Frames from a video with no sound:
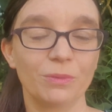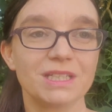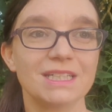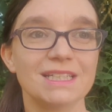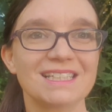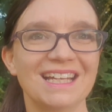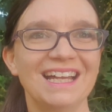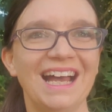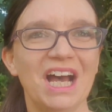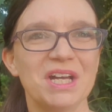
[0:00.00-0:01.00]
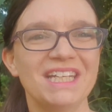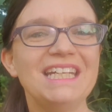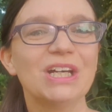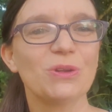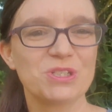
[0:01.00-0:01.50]
which is an
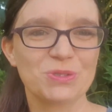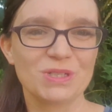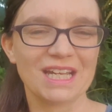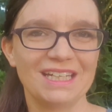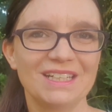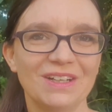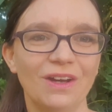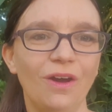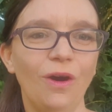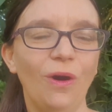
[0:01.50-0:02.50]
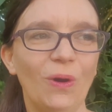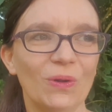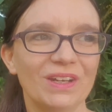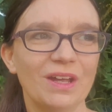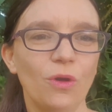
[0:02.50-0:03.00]
ecological take
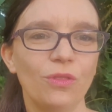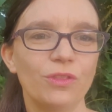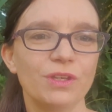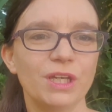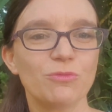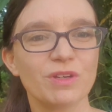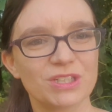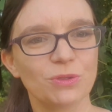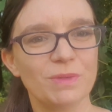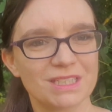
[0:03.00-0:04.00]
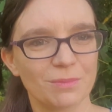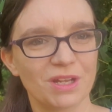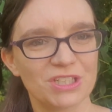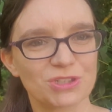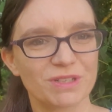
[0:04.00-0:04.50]
on the original Midsummer
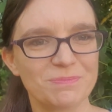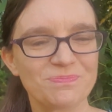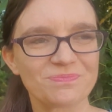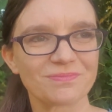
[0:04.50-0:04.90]
Night's Dream,